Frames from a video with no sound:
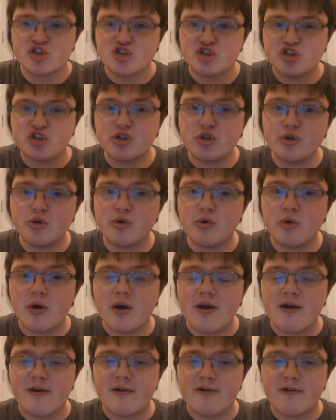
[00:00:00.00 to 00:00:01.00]
two
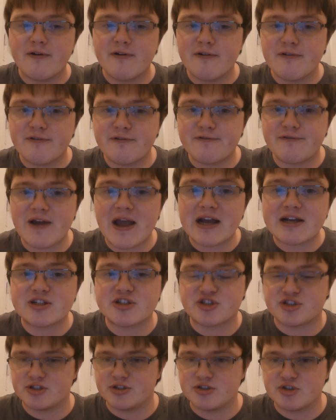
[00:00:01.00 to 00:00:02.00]

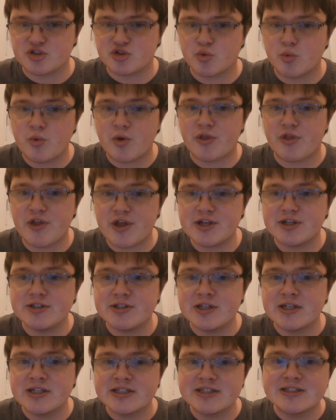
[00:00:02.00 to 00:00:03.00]
factions
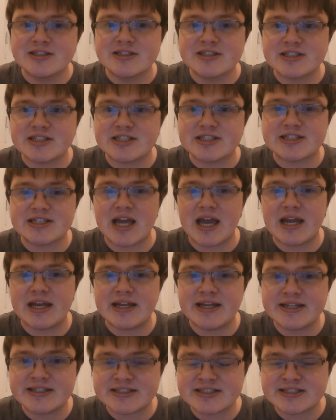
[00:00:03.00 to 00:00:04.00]
within
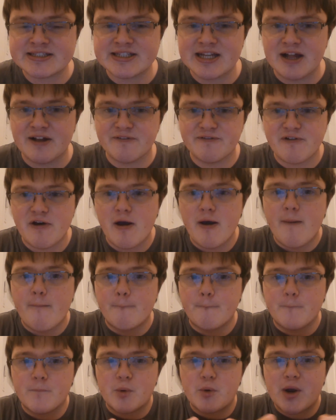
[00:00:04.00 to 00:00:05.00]
society itself
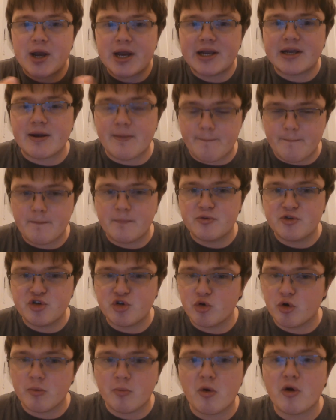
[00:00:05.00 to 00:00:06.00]
break up,
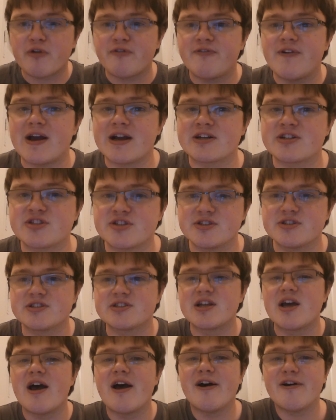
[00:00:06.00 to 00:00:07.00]
two or more
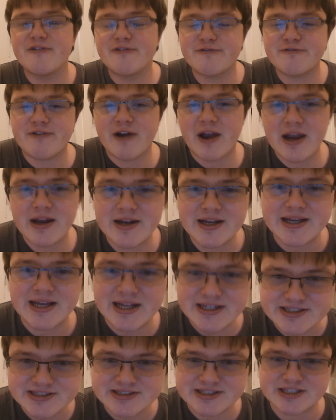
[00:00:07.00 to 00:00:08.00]
factions fight
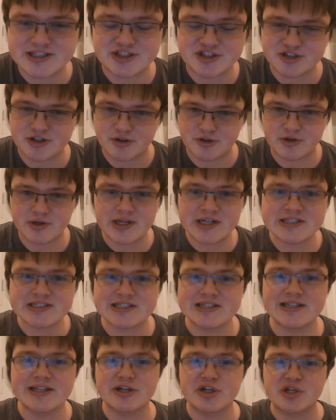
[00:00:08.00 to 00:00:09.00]
against each other.
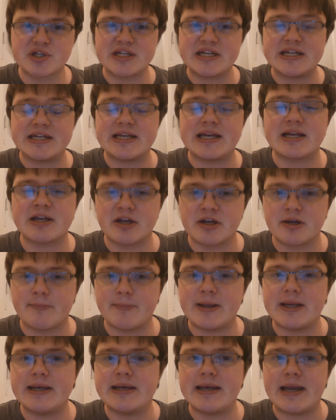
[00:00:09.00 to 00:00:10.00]
It's literally going to
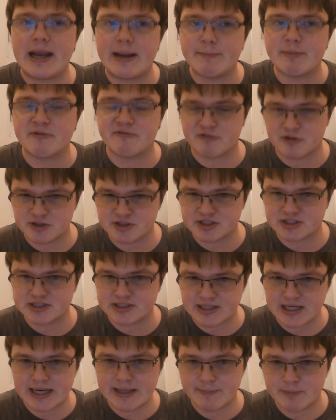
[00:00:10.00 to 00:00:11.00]
be neighbor versus
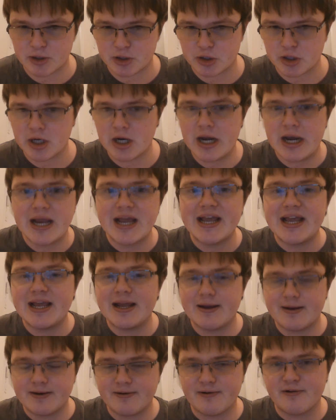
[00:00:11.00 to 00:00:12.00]
neighbor,
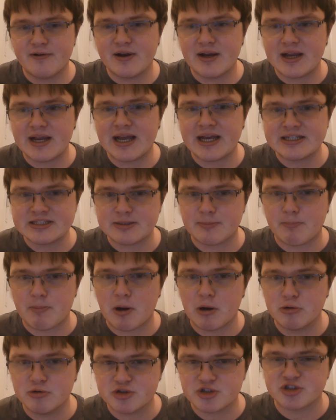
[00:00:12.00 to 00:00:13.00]
as
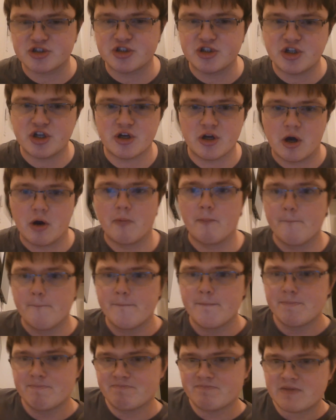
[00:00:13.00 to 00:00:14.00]
opposed to, you know,
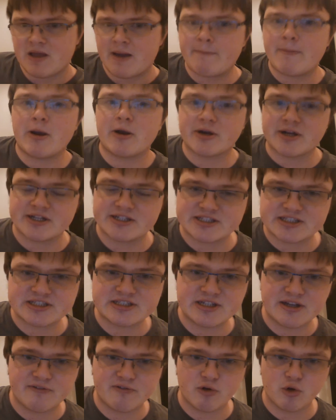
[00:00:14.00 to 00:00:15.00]
American
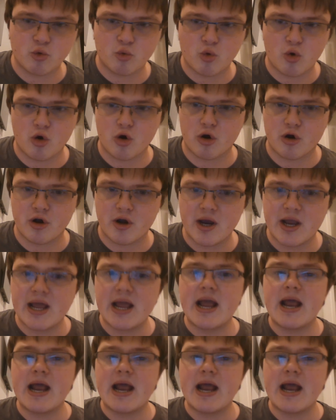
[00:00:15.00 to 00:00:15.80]
Civil War.